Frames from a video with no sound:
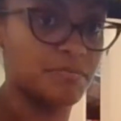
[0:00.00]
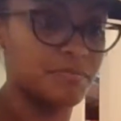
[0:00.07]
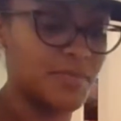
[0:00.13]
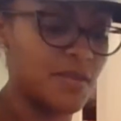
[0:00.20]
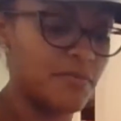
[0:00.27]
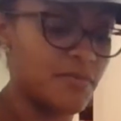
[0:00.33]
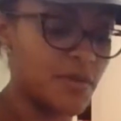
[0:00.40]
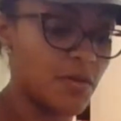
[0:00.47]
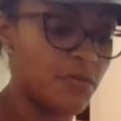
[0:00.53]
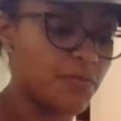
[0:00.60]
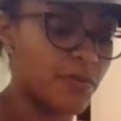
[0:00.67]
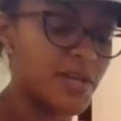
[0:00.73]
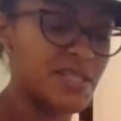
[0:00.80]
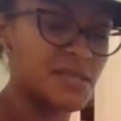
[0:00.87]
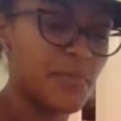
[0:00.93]
Then feel
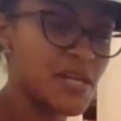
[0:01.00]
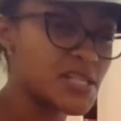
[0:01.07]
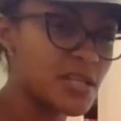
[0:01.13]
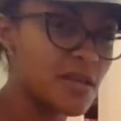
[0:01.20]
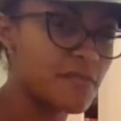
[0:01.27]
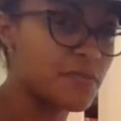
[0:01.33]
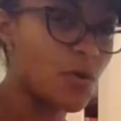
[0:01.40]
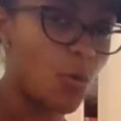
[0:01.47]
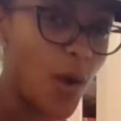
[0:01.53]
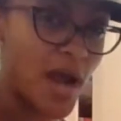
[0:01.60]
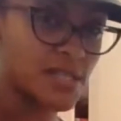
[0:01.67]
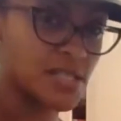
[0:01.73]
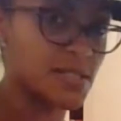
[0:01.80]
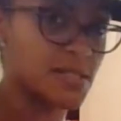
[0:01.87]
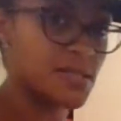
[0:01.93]
free, especially if you're
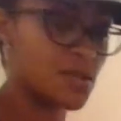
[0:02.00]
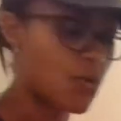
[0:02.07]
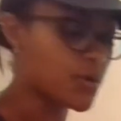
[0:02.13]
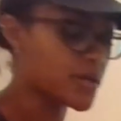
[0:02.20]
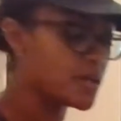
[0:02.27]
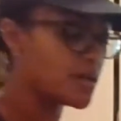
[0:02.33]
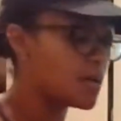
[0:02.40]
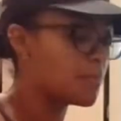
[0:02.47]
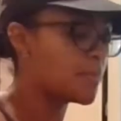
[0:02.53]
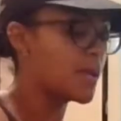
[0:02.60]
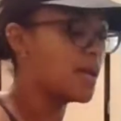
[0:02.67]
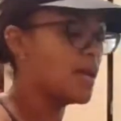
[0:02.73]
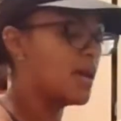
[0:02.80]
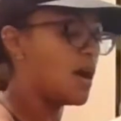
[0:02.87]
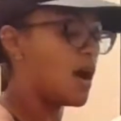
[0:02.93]
watching sodium.
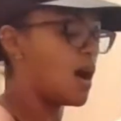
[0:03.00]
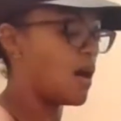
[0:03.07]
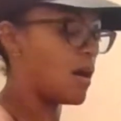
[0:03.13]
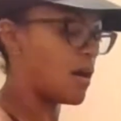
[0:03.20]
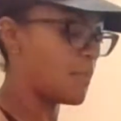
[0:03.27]
I